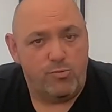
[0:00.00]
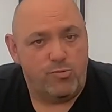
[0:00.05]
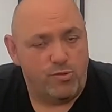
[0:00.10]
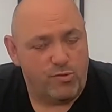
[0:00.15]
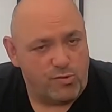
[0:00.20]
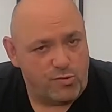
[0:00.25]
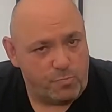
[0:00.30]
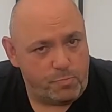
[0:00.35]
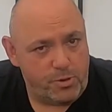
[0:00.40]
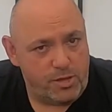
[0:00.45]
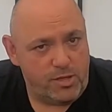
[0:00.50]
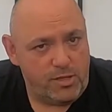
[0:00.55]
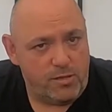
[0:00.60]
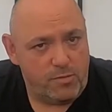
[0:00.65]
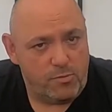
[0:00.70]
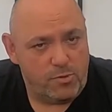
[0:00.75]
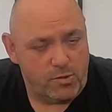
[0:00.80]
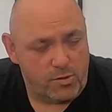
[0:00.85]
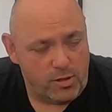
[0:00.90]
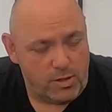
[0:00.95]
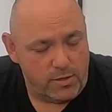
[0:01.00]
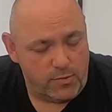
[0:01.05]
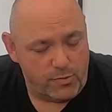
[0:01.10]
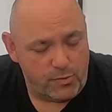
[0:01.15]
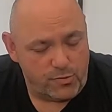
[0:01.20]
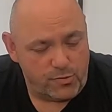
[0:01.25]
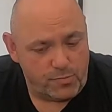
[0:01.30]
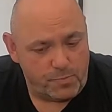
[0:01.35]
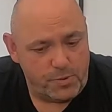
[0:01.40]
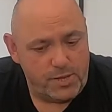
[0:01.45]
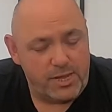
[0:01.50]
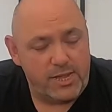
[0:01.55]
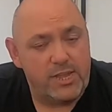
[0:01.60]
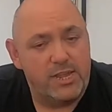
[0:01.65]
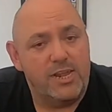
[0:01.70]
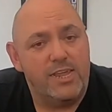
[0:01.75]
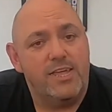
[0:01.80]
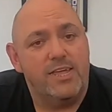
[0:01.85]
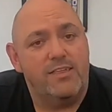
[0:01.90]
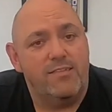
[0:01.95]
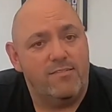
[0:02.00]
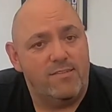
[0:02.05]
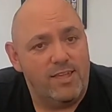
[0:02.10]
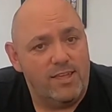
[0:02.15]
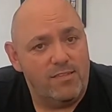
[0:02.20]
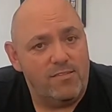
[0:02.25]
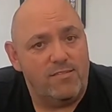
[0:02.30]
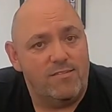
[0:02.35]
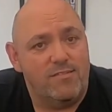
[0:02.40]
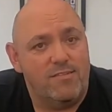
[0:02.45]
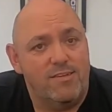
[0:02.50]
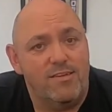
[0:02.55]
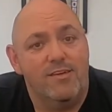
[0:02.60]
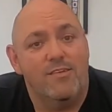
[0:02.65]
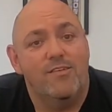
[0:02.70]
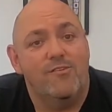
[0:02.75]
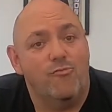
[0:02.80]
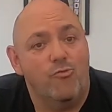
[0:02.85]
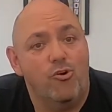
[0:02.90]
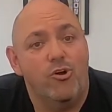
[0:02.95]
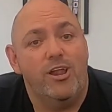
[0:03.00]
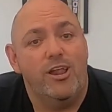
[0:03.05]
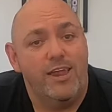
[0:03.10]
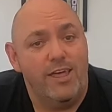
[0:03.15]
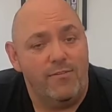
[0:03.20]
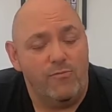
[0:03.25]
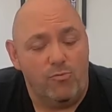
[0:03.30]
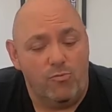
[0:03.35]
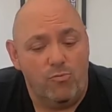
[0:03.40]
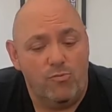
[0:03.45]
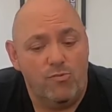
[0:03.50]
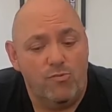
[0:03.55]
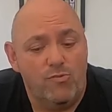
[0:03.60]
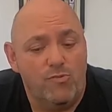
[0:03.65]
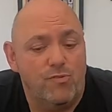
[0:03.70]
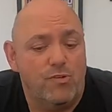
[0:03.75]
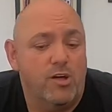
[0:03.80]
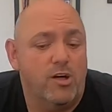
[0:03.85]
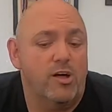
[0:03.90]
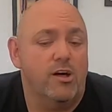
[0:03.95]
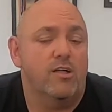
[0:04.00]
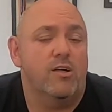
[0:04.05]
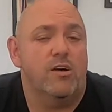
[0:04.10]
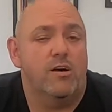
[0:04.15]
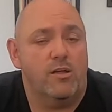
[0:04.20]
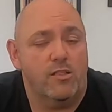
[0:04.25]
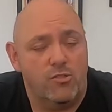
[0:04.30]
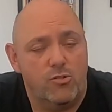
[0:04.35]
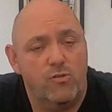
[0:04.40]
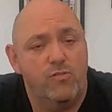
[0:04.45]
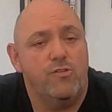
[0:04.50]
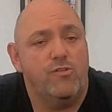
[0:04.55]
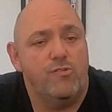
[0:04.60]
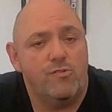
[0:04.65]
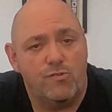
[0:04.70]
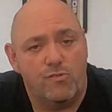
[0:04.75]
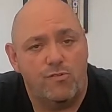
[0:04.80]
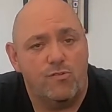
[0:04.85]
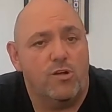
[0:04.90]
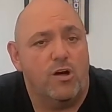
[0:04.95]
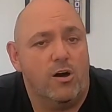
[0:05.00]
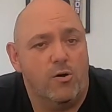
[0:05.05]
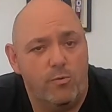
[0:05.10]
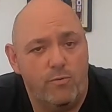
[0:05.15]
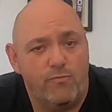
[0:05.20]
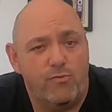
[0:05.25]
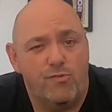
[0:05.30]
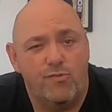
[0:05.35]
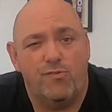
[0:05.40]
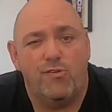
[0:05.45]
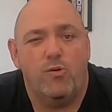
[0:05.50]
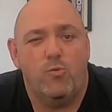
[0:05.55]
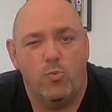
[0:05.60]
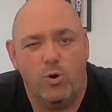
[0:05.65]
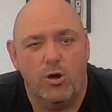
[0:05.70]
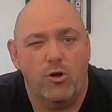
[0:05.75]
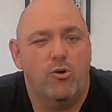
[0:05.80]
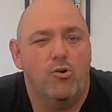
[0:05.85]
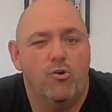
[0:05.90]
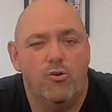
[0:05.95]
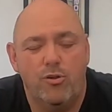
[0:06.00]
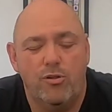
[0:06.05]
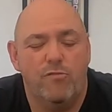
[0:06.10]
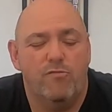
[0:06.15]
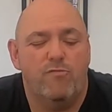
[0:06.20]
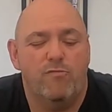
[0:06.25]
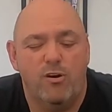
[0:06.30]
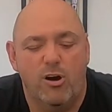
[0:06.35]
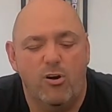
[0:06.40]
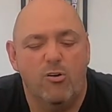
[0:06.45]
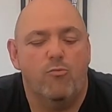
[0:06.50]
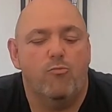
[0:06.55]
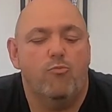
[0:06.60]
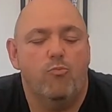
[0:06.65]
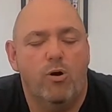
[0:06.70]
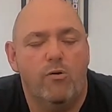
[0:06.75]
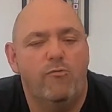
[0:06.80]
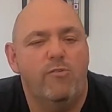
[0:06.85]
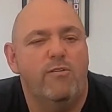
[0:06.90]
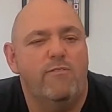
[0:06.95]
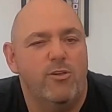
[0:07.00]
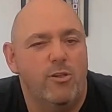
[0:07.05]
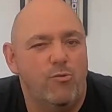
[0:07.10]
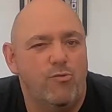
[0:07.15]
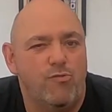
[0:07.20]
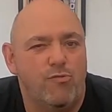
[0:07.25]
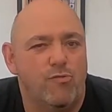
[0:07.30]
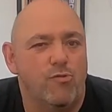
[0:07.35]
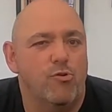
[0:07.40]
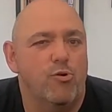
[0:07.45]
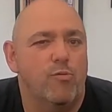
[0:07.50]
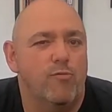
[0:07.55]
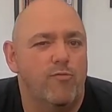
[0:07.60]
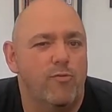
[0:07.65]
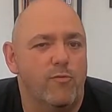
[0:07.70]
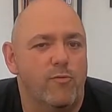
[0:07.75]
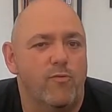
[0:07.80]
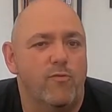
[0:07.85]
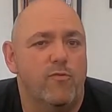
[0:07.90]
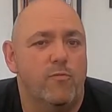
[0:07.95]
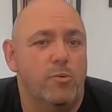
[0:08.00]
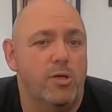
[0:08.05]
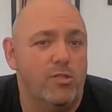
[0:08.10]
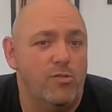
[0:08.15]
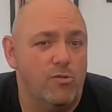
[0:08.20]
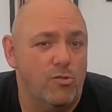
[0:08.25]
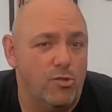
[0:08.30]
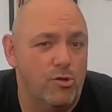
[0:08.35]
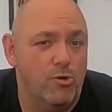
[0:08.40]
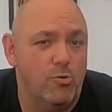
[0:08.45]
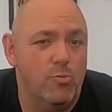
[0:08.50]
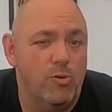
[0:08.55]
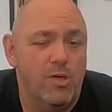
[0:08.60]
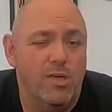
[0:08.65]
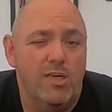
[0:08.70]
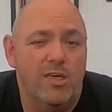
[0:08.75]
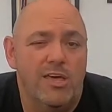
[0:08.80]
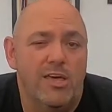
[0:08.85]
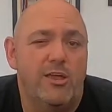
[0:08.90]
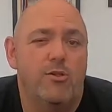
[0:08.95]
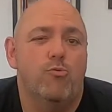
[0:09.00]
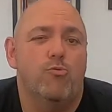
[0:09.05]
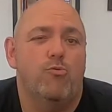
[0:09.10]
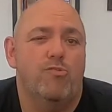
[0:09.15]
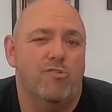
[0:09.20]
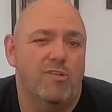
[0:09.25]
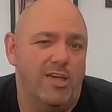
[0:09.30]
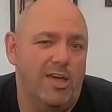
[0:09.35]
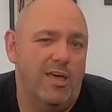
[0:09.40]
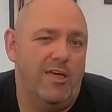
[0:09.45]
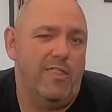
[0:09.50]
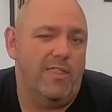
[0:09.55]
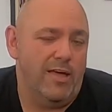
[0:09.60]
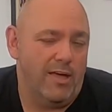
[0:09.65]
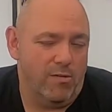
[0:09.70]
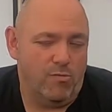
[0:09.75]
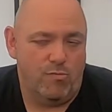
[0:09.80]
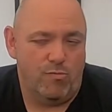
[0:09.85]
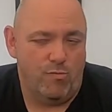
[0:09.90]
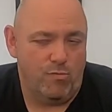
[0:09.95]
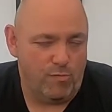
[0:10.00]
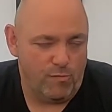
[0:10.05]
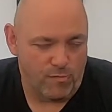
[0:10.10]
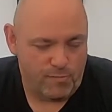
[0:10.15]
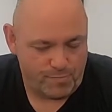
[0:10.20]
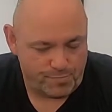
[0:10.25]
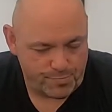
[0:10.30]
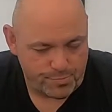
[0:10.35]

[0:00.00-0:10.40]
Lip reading: speed and the intensity at the right level. So I've done this to start with to see what kind of what revolutions are comfortable for me to do in order to get that sort of